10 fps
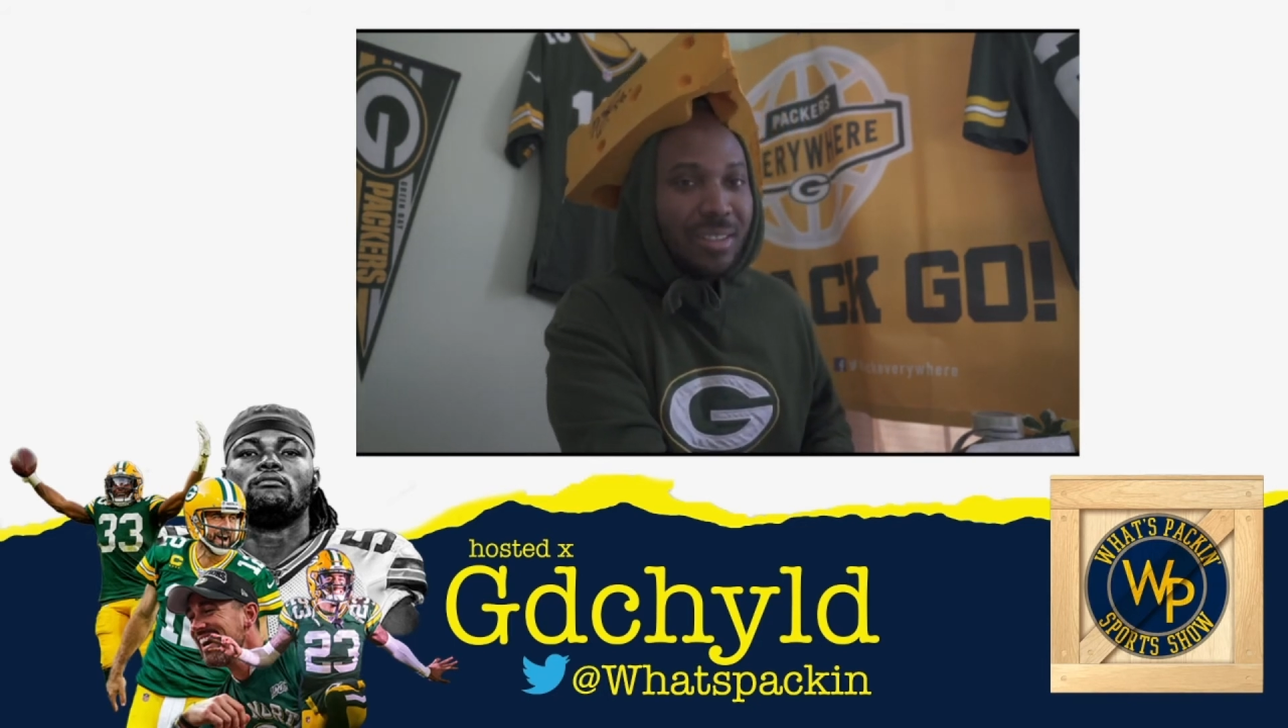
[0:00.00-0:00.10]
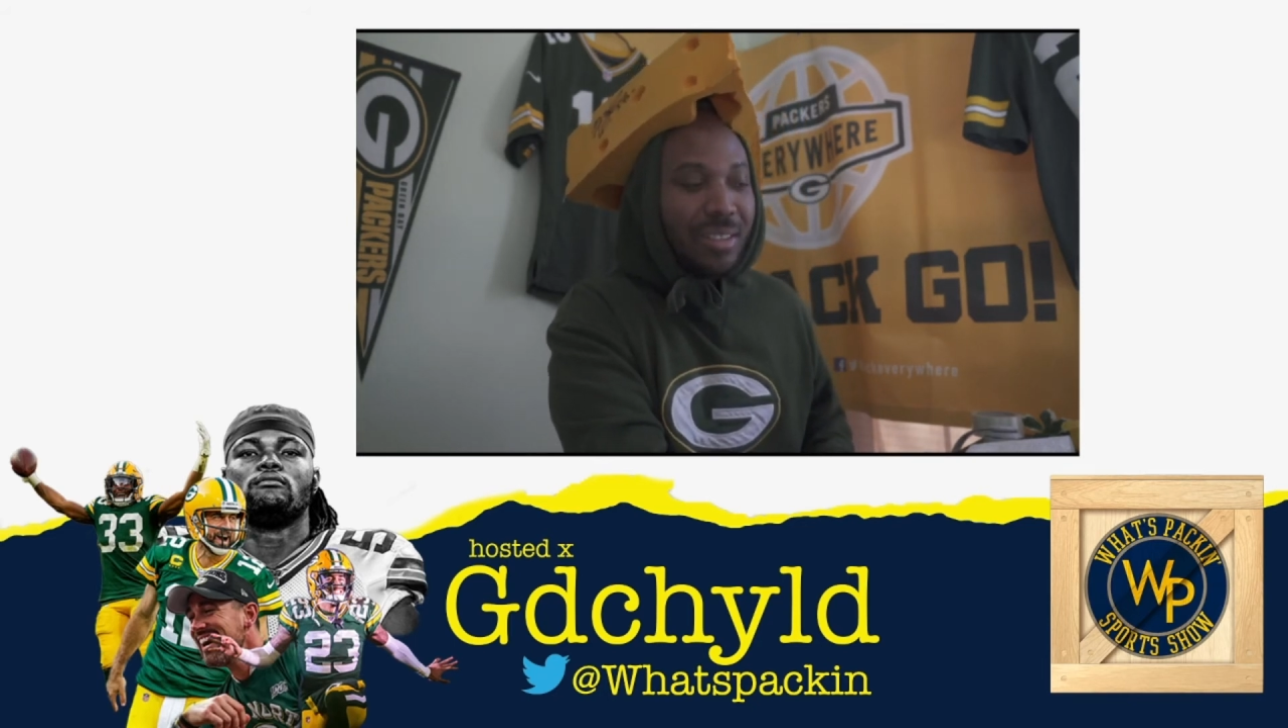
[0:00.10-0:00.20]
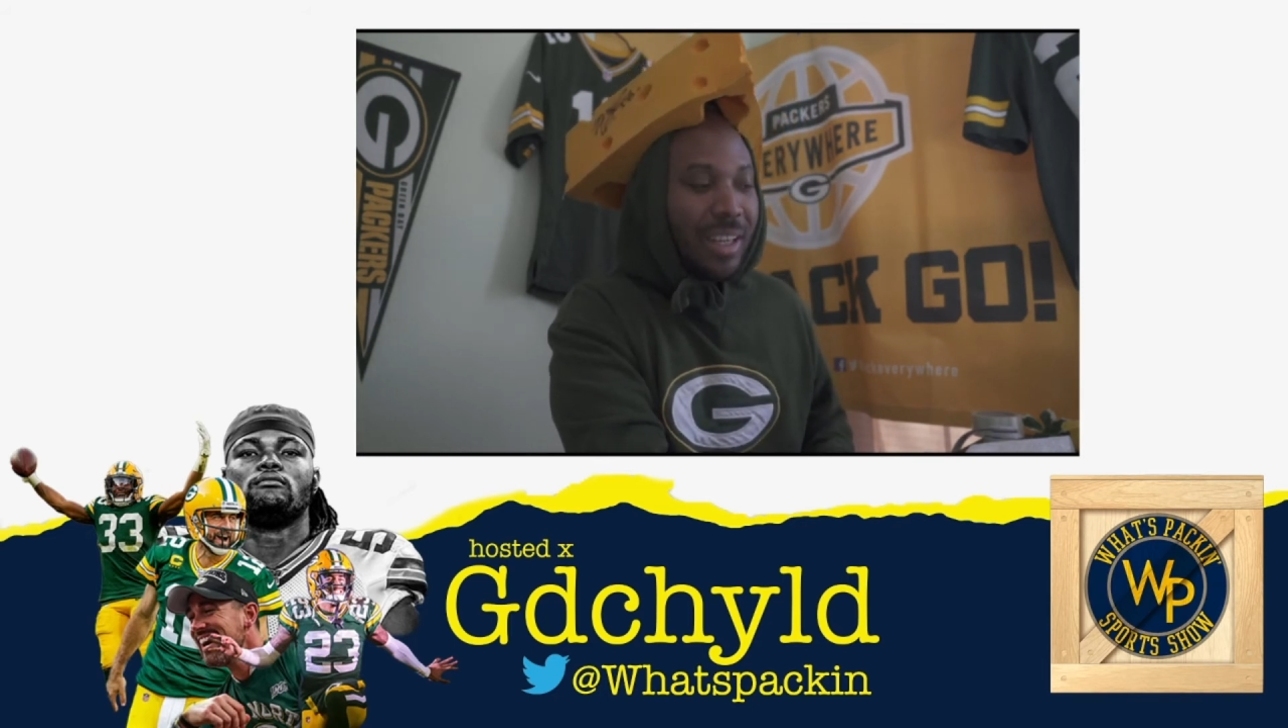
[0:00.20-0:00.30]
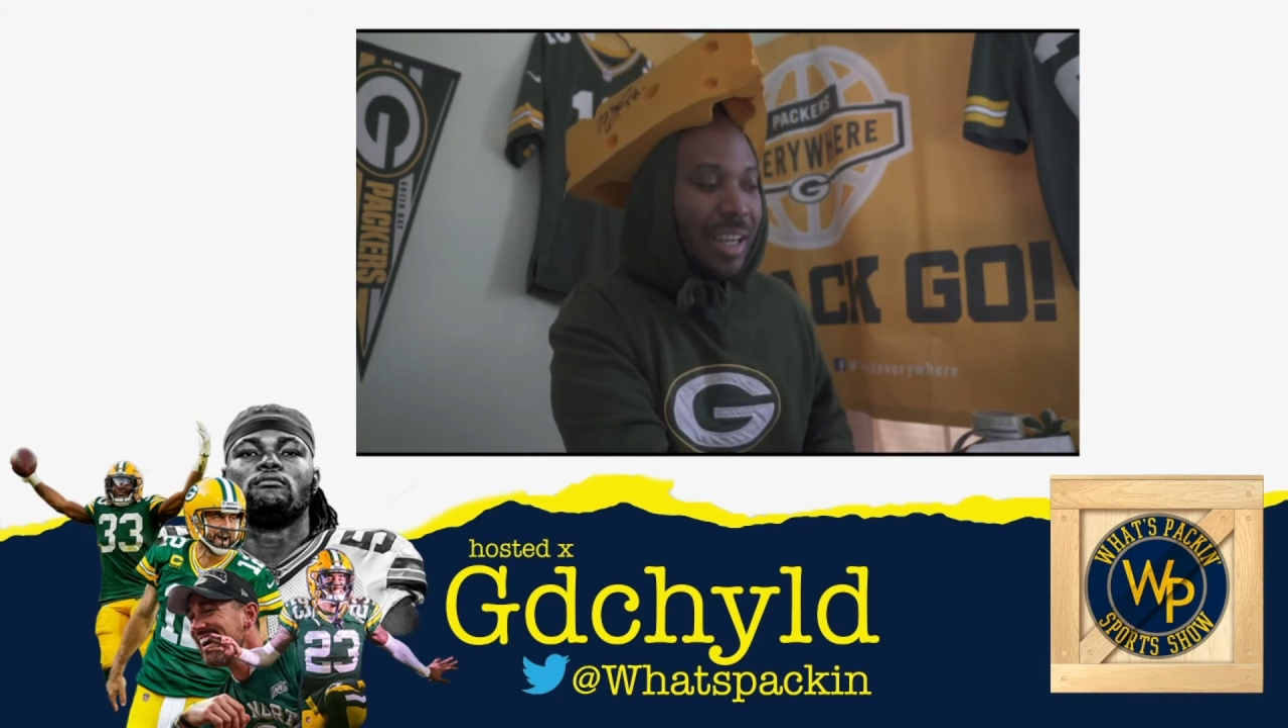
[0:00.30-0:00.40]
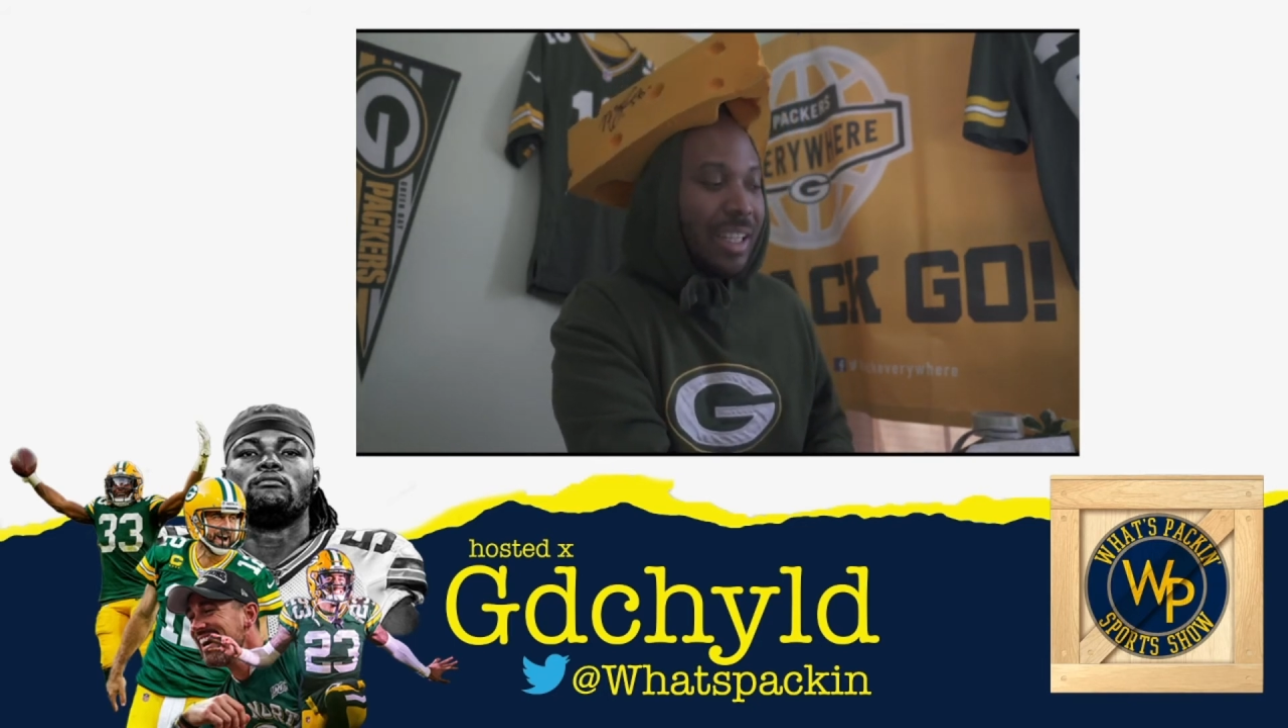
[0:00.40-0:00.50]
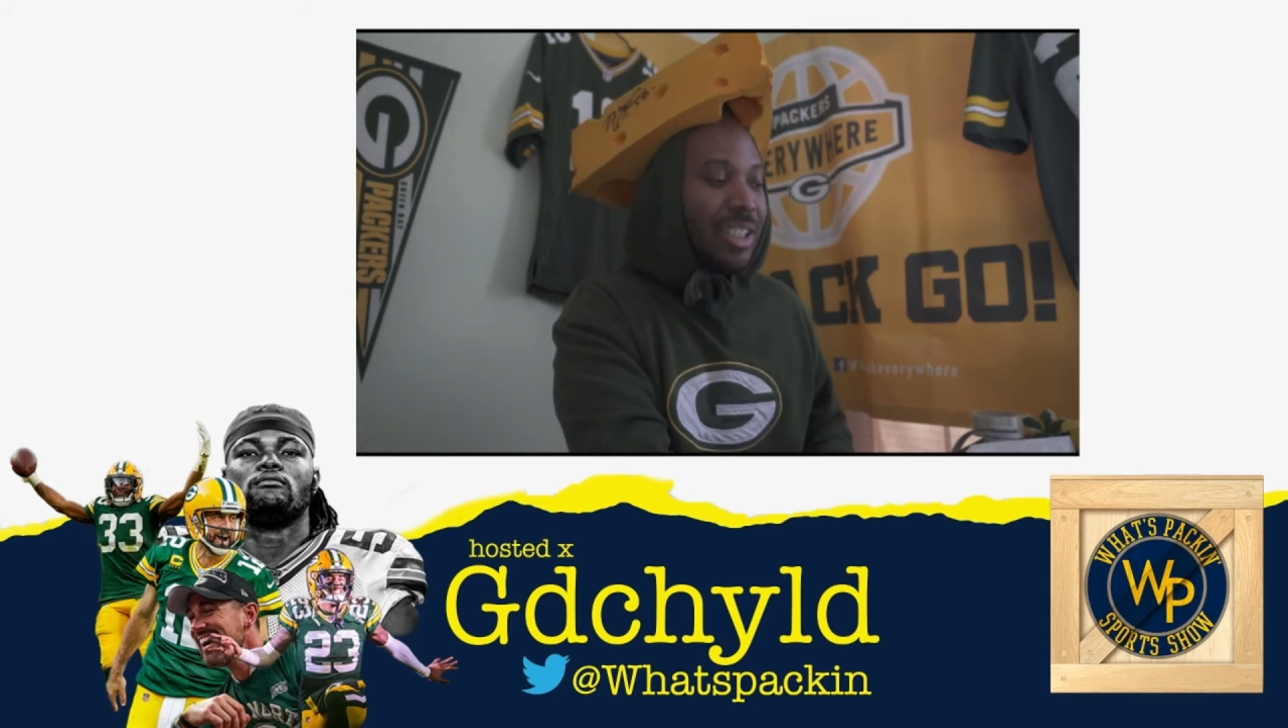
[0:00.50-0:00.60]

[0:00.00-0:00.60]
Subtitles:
Like, it